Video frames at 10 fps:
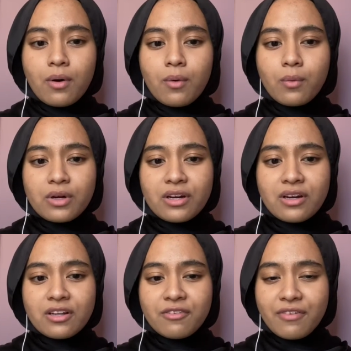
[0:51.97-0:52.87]
were
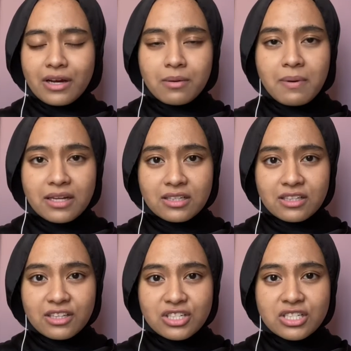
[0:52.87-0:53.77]
in a very bad
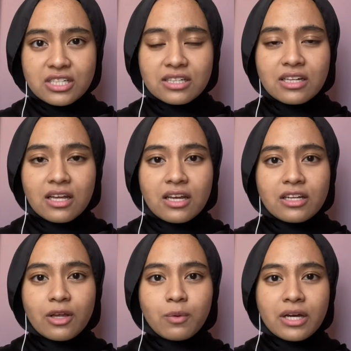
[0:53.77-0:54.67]
condition.
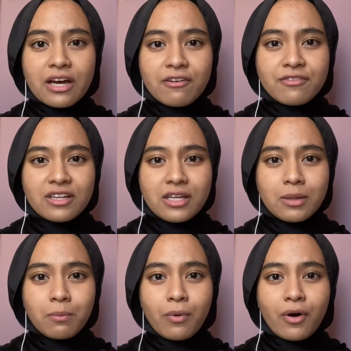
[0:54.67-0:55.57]
They were covered in
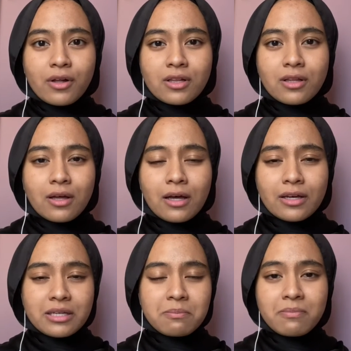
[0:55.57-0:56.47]

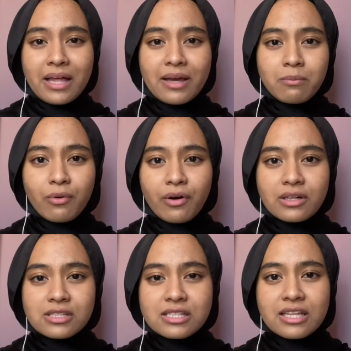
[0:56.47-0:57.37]
black
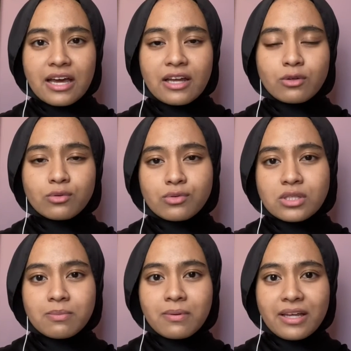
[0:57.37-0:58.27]
boils that
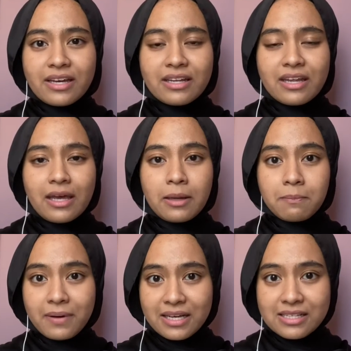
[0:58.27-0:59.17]
oozed blood and
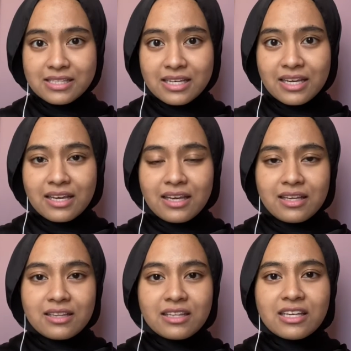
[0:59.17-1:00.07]
pus.
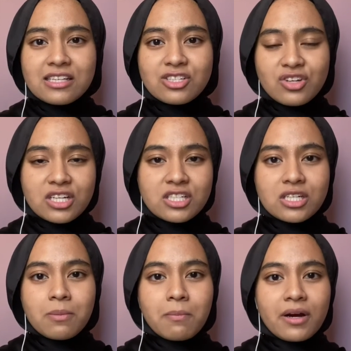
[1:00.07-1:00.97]
This tragedy
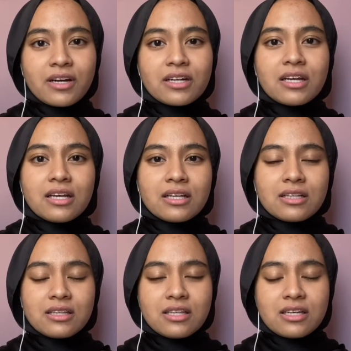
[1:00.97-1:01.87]
marked
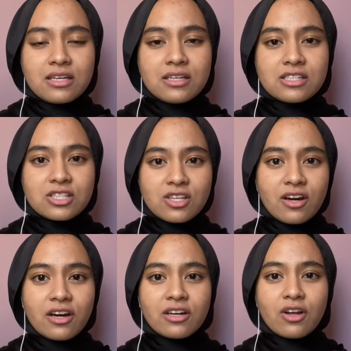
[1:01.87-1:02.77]
the
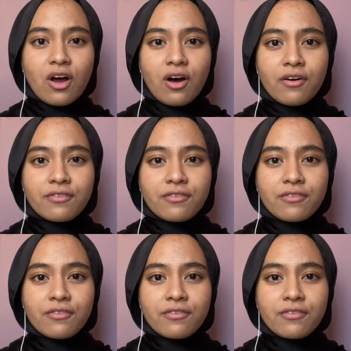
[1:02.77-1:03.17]
start of